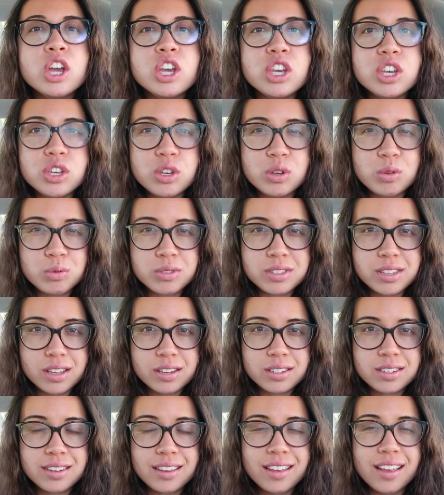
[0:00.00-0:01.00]
Use
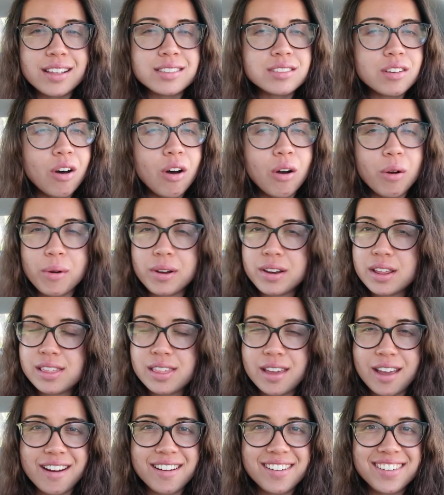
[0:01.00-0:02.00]
it. It's already
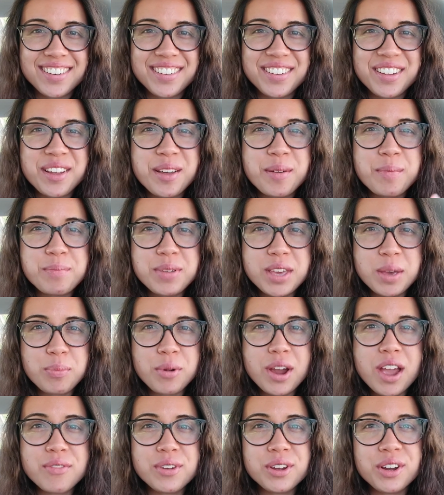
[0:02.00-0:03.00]
there. Be
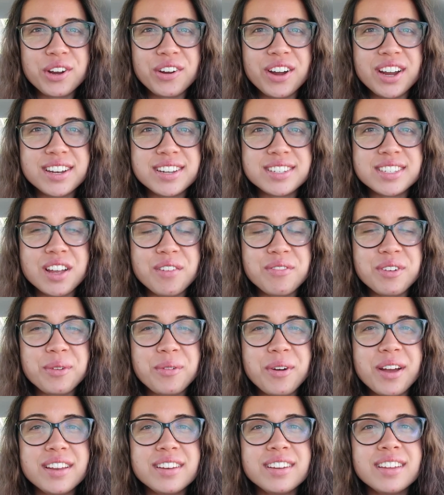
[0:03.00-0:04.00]
brave and courageous,
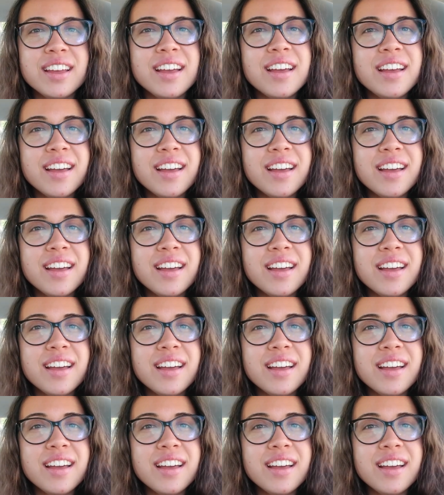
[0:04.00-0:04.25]
everyone.